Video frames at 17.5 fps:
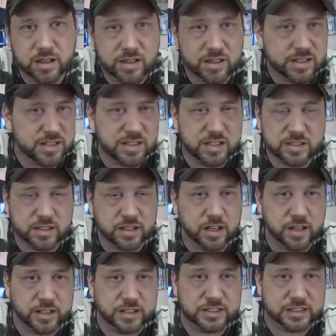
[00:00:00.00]
this isn't
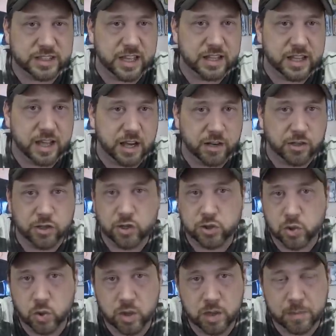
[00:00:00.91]
going to stand out in your
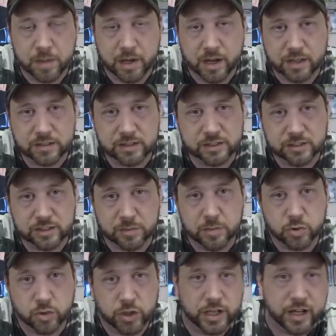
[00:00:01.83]
toy box as
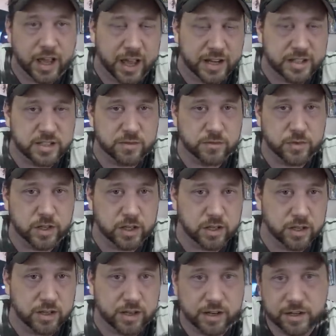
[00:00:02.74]
some great action
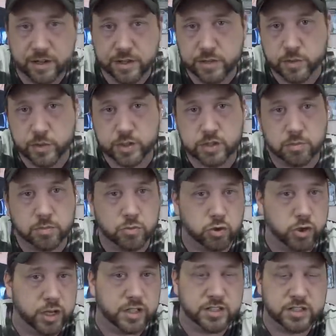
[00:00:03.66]
figure that comes with some
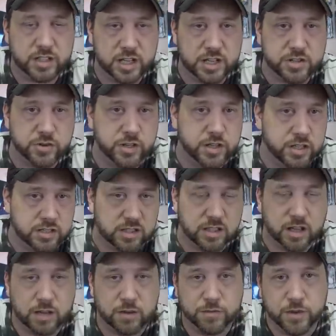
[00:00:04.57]
great accessory that's a
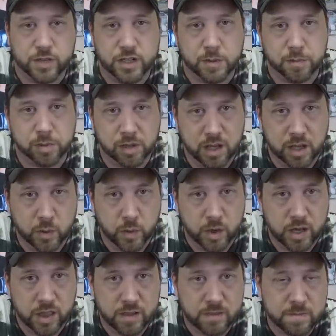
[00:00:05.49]
lot of fun to play
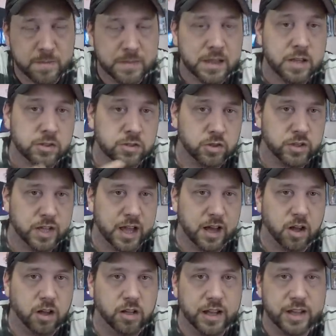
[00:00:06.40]
with. So
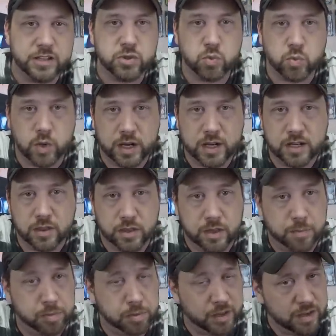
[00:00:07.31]
now let's rank
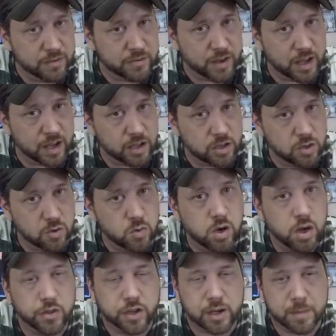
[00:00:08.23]
the play value
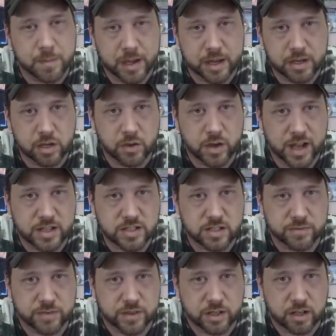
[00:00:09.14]
of the Commando
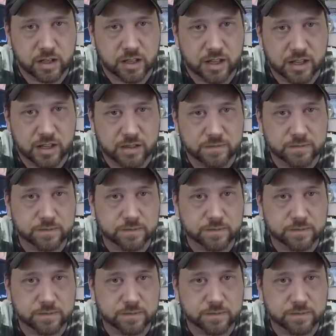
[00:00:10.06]
action figure line.